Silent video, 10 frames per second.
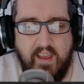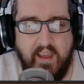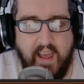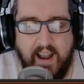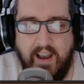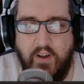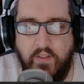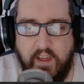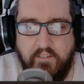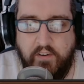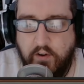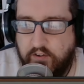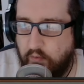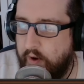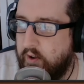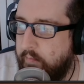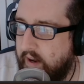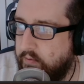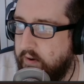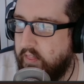Hello there folks, and welcome back
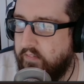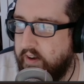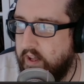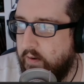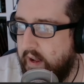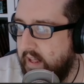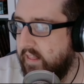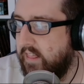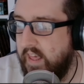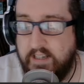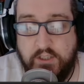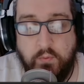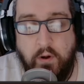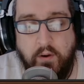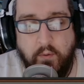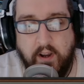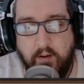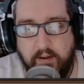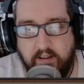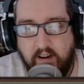to another video. In this one we're going to
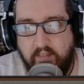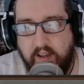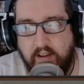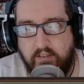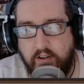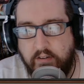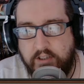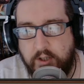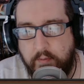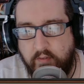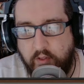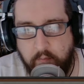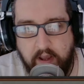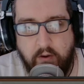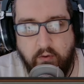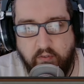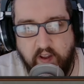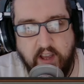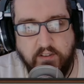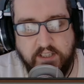be diving into some of the big
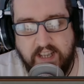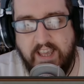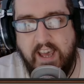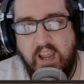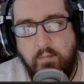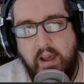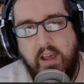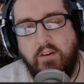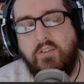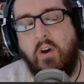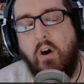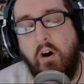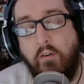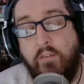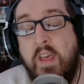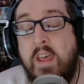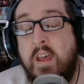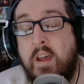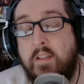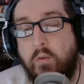reveals that came out of
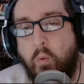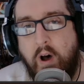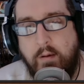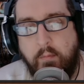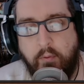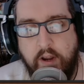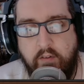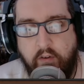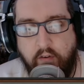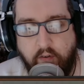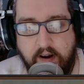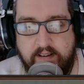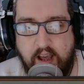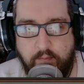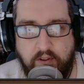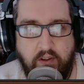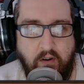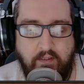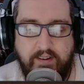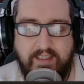the Warhammer preview for
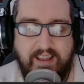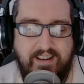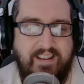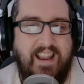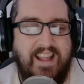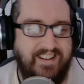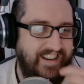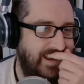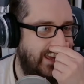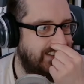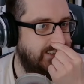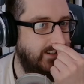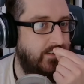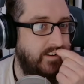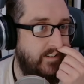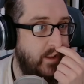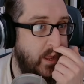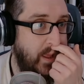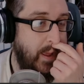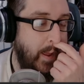Adepticon that landed last night.
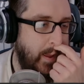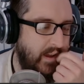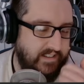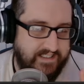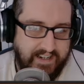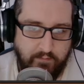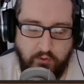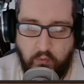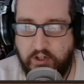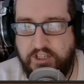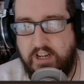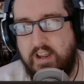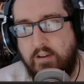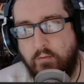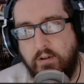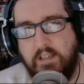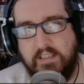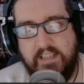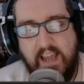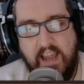I stayed up to watch it. It
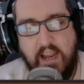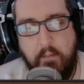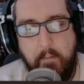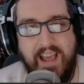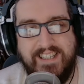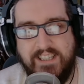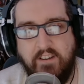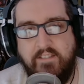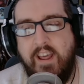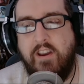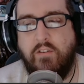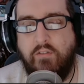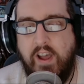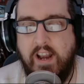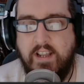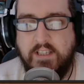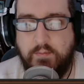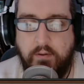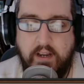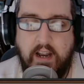was a mess of technical failures,
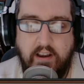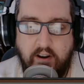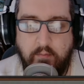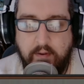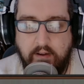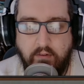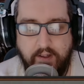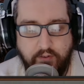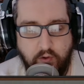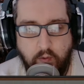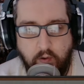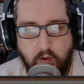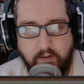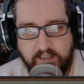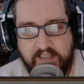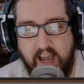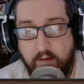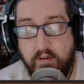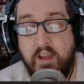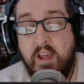but it ended up being rather cool all the same.
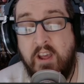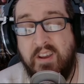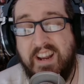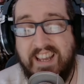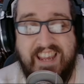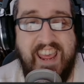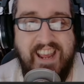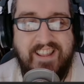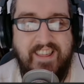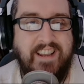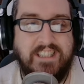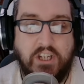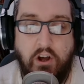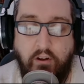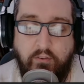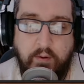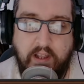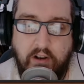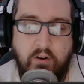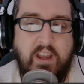I'm going to kick things off with a
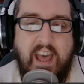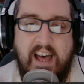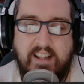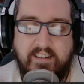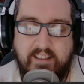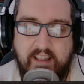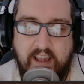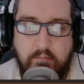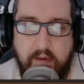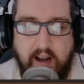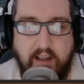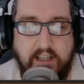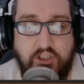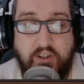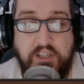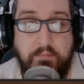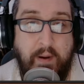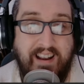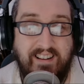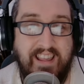look at the Middle-earth strategy
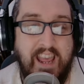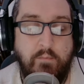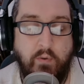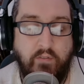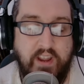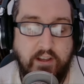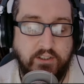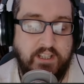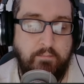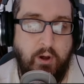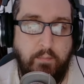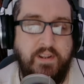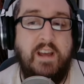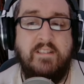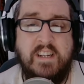battle game reveals that popped out.